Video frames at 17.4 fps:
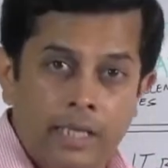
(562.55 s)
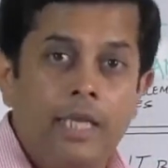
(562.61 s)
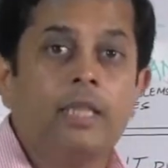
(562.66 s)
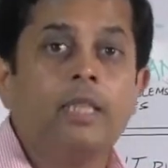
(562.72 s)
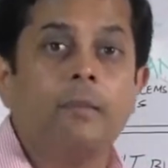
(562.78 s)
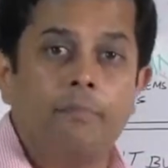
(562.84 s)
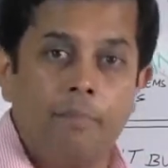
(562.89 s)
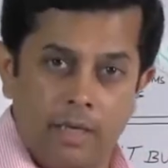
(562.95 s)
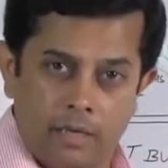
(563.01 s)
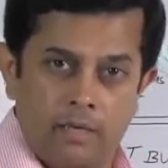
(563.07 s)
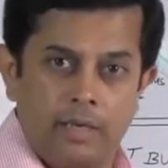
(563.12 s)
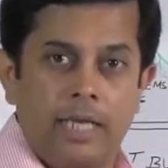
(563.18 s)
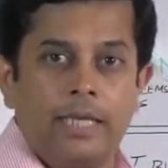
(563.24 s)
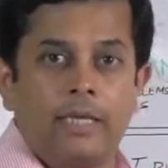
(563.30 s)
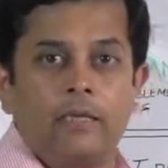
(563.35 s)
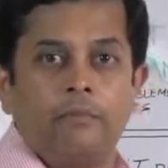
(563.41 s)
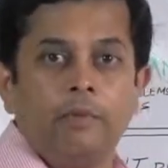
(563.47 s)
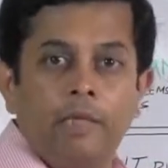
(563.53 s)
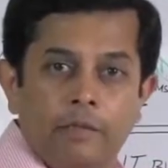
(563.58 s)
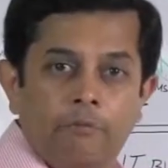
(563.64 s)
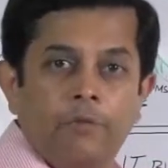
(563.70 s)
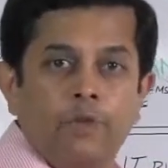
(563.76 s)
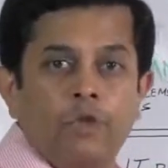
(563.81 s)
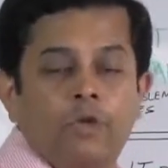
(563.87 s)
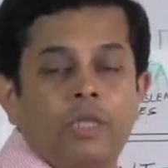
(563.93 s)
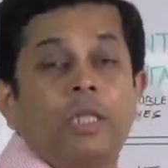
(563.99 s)
in the middle, like
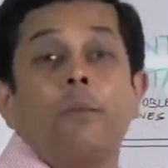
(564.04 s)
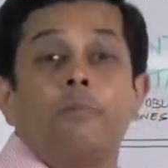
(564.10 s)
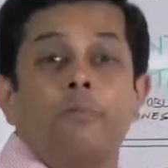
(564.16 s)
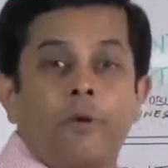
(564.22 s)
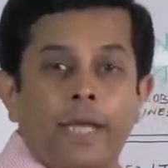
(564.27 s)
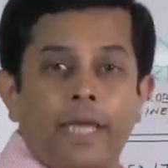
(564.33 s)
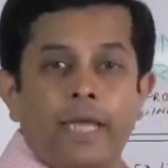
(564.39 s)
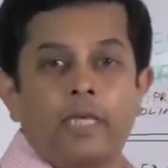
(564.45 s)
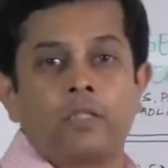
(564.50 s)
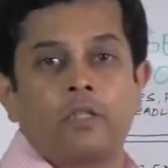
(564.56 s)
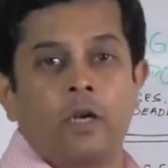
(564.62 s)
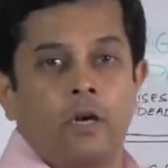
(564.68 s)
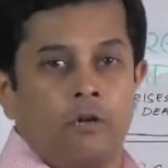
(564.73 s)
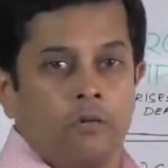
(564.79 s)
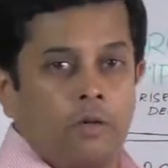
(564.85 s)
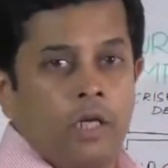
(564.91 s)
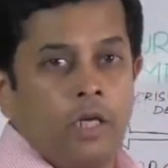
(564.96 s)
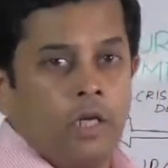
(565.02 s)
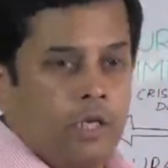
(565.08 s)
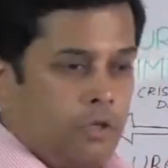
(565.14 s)
during the breaks, or